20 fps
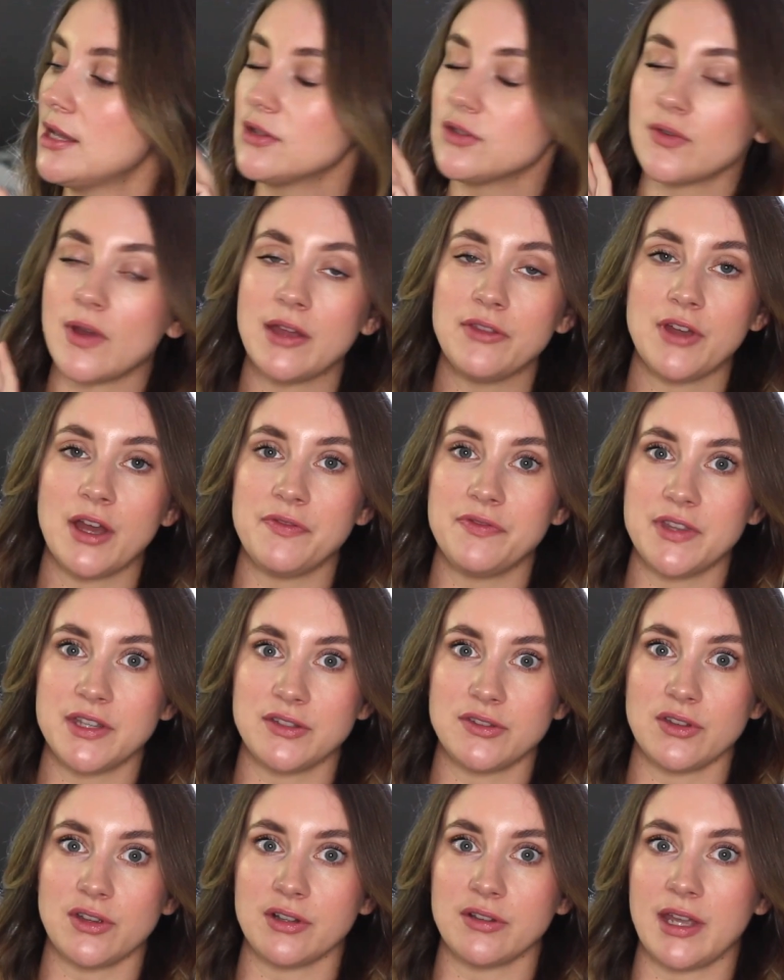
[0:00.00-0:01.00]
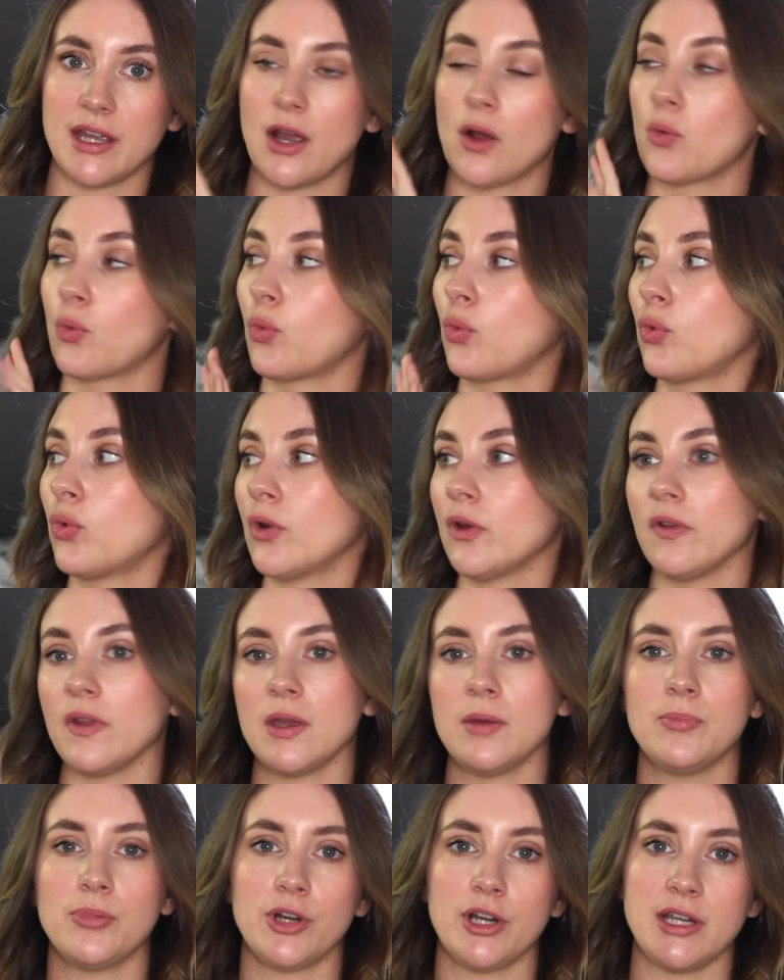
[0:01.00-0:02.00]
So I thought this looked like a
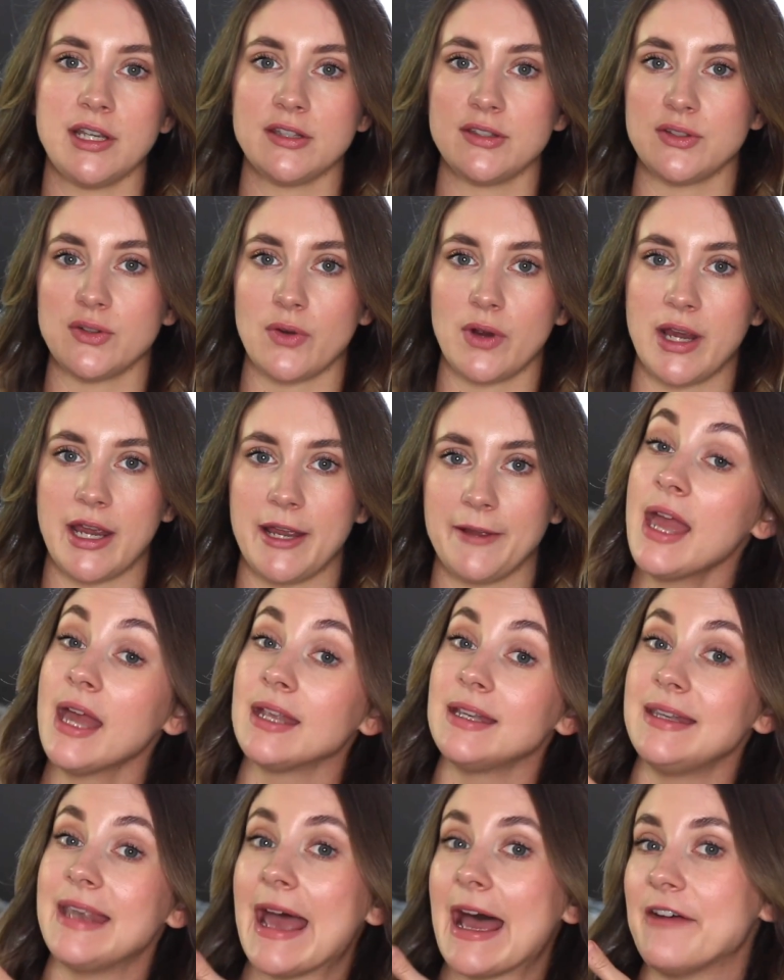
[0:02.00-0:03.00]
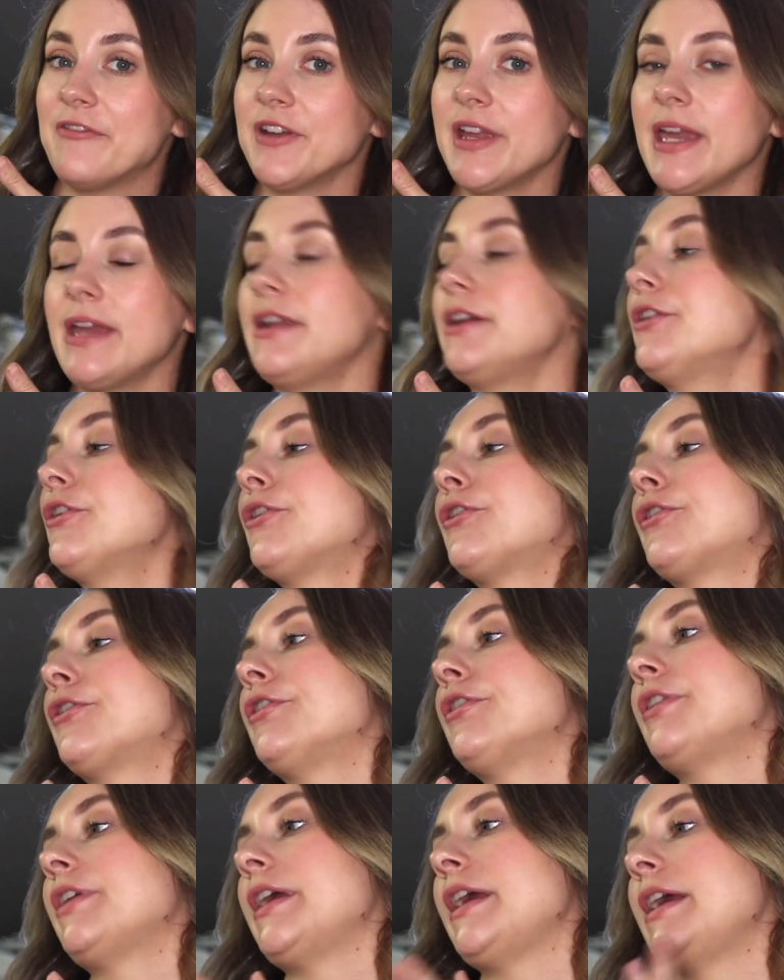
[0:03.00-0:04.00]
really pretty story. Navigating
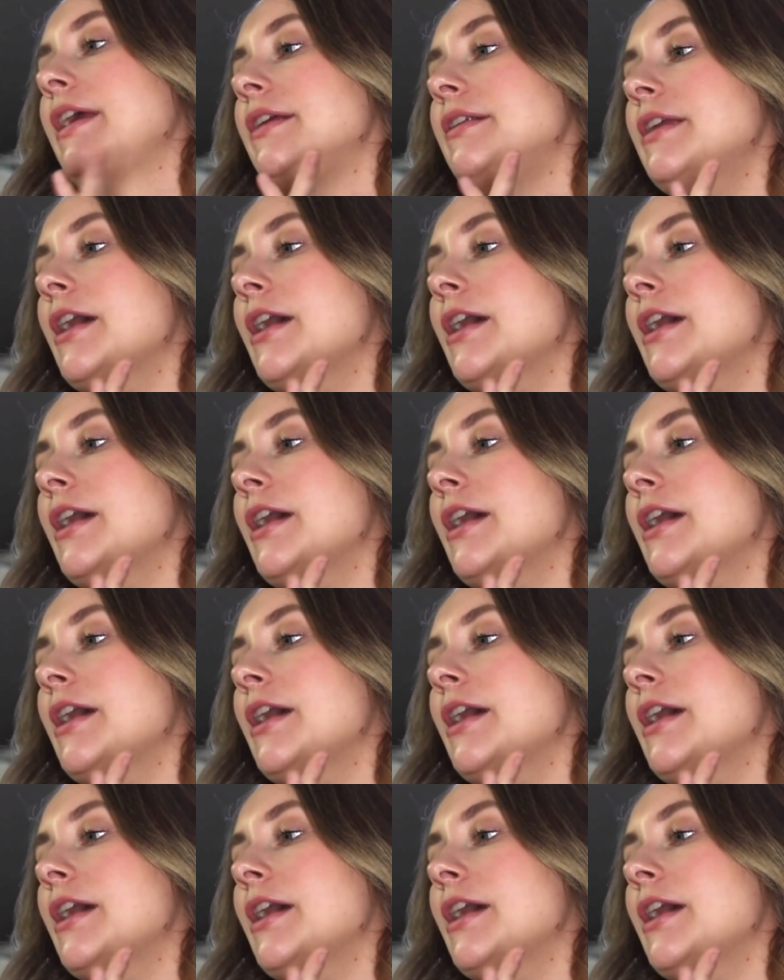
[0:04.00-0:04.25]
Early.